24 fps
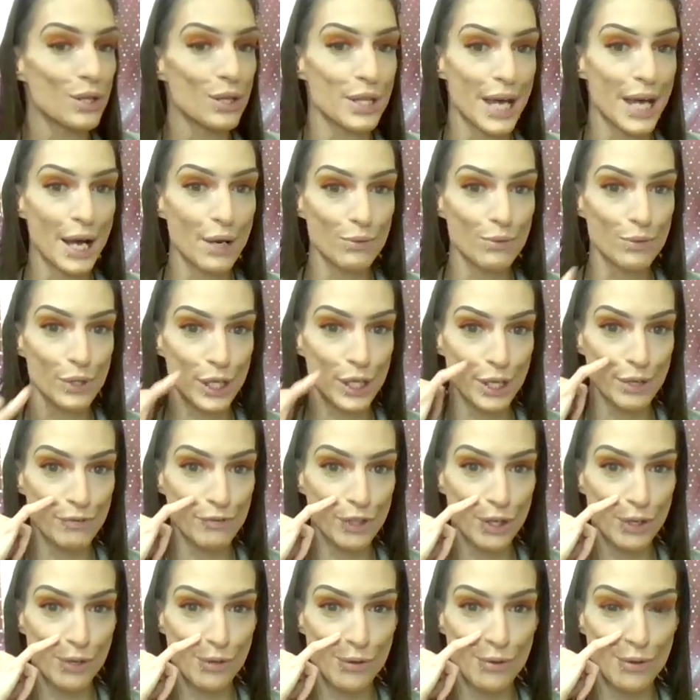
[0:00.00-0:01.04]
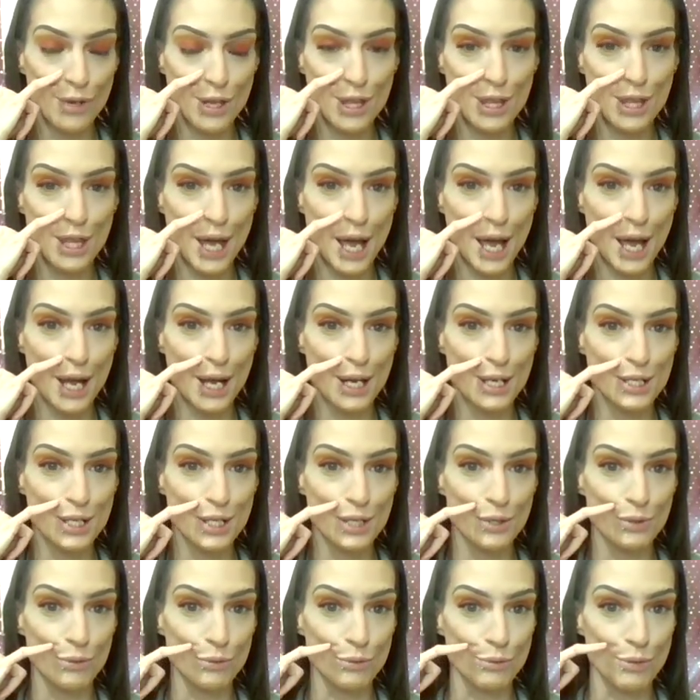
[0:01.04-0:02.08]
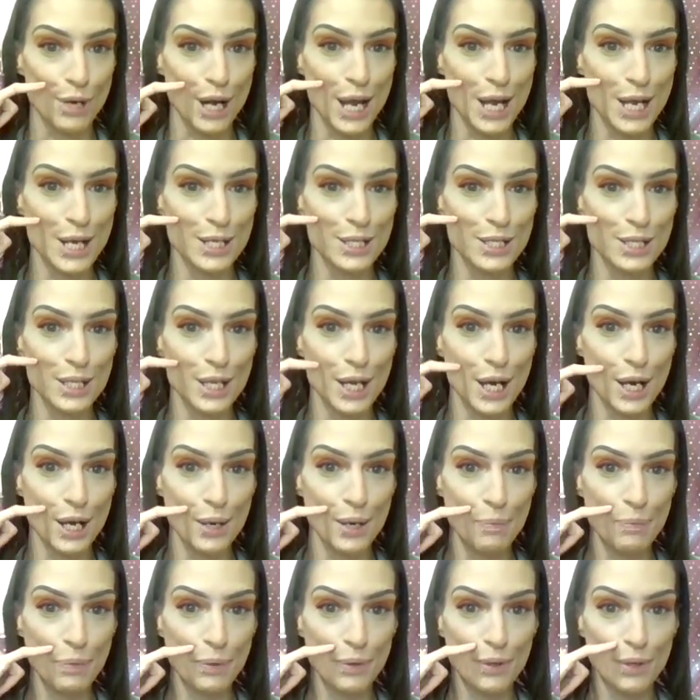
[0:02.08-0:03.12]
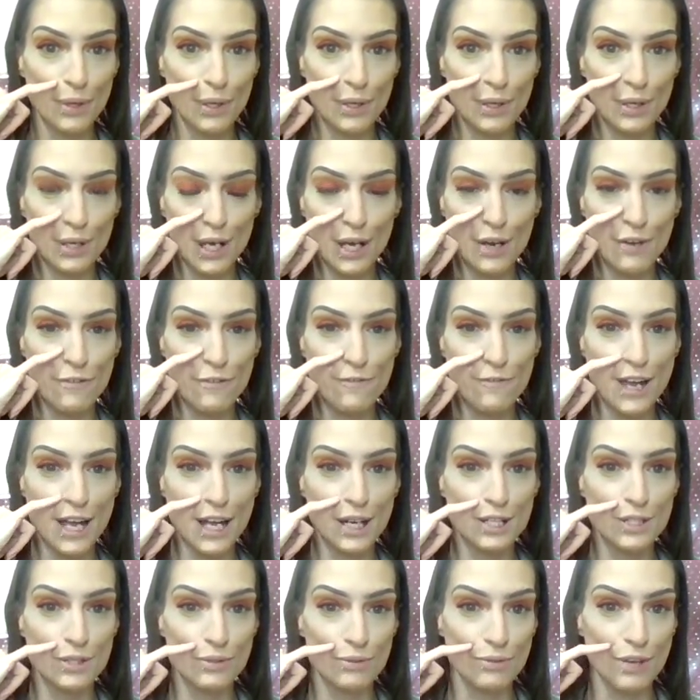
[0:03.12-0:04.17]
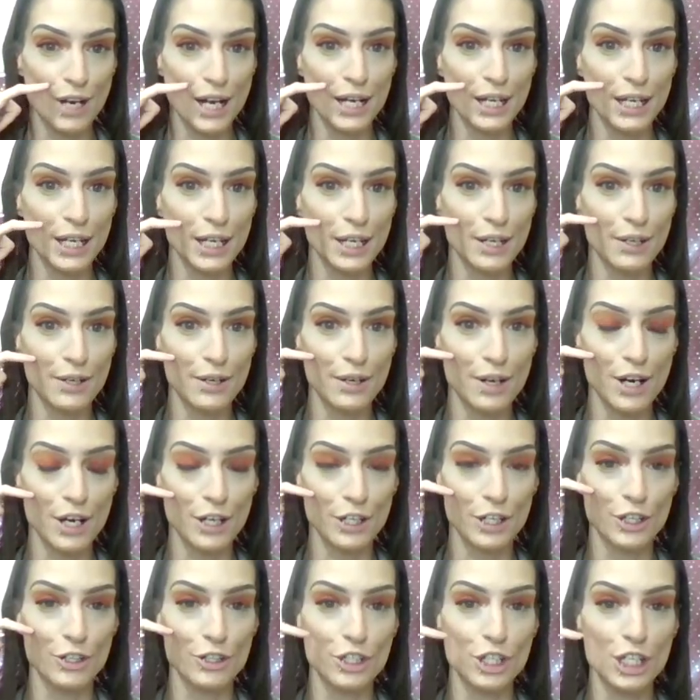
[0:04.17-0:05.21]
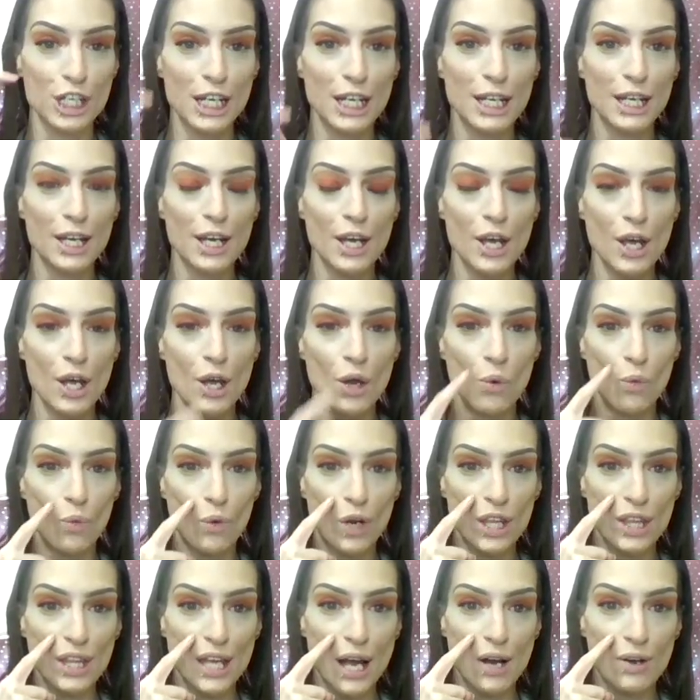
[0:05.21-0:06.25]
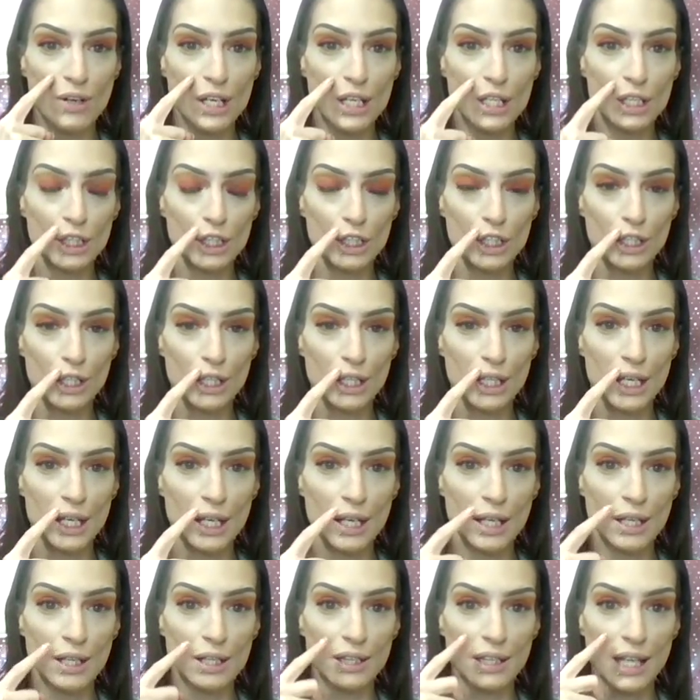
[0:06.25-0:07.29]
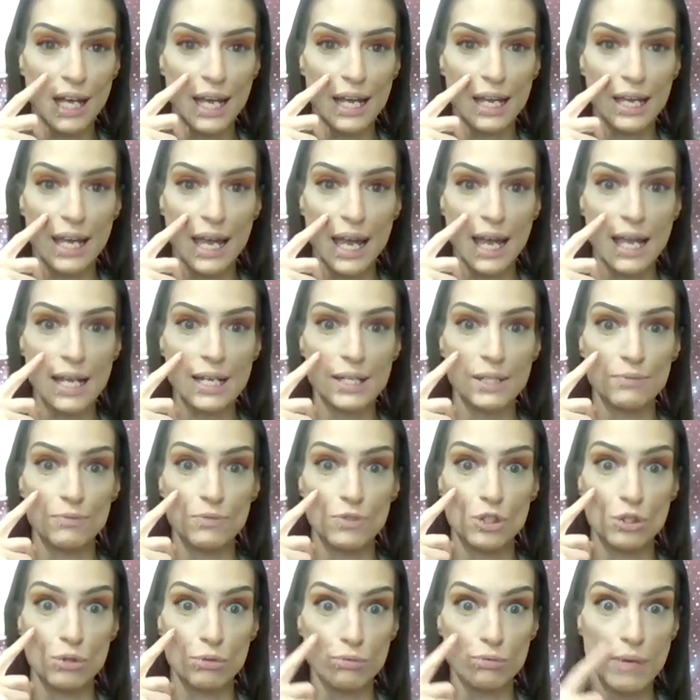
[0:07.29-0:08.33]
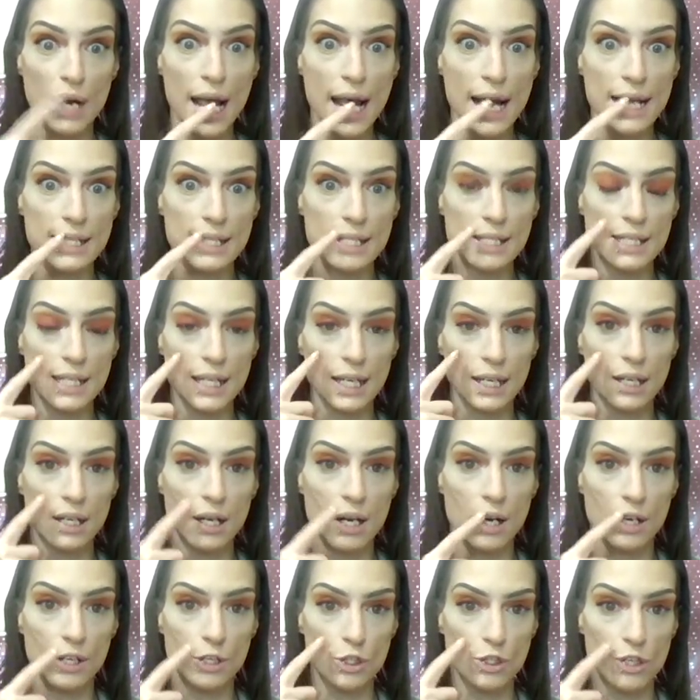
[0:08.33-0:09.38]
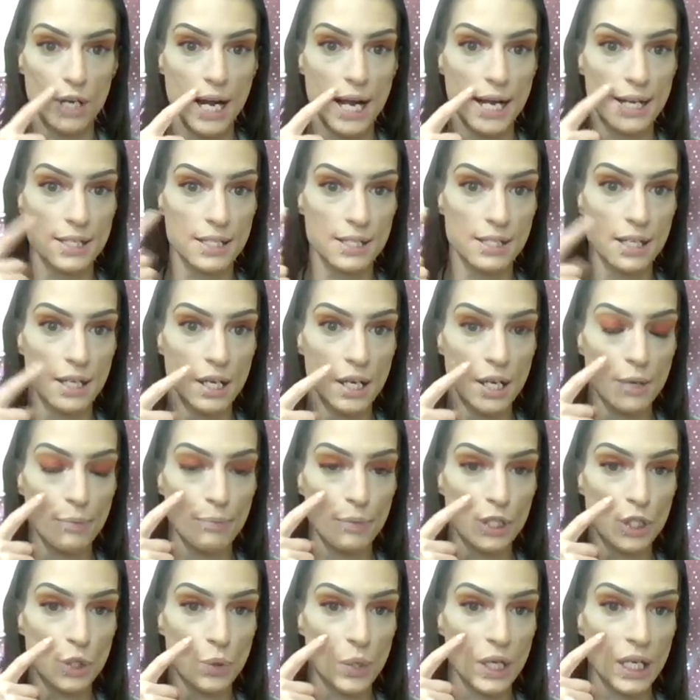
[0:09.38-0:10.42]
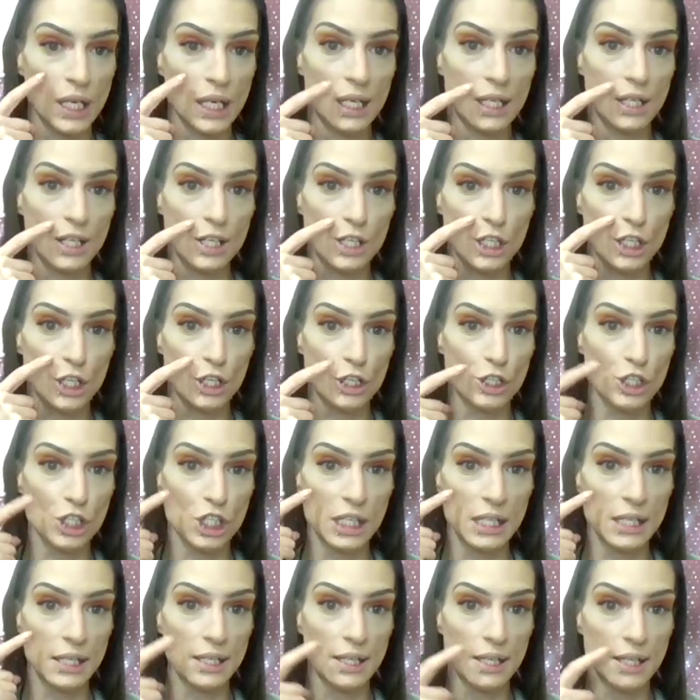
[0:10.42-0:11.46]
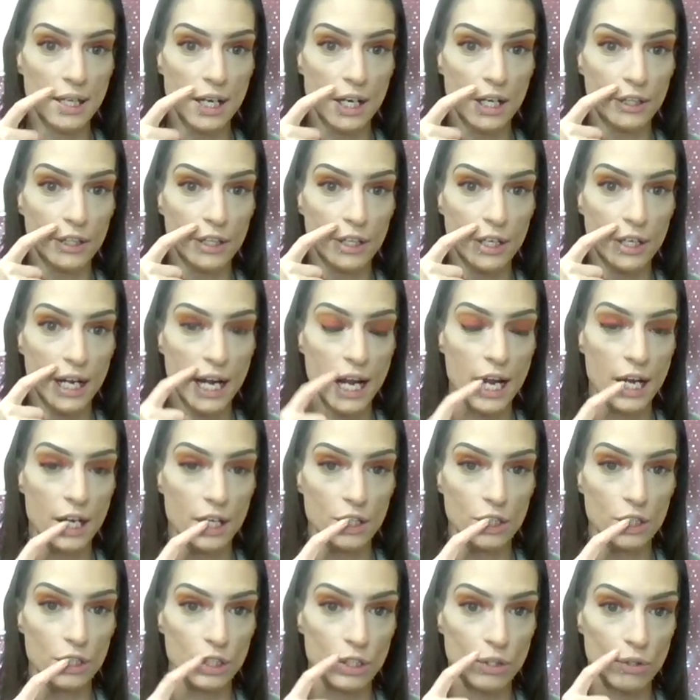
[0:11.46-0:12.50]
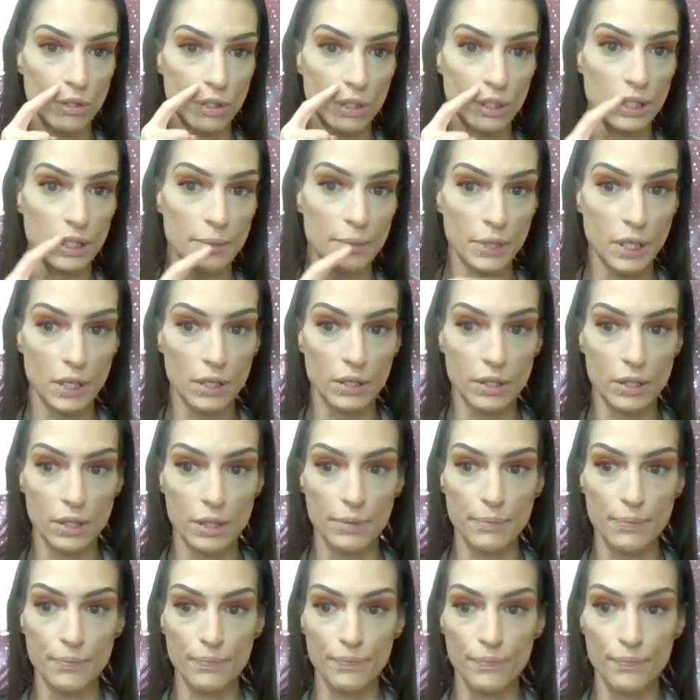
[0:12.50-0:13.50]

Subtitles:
That will give you that raised up effect right here on your cheek without it looking like a drastic contrast between your cheek color and your lip color.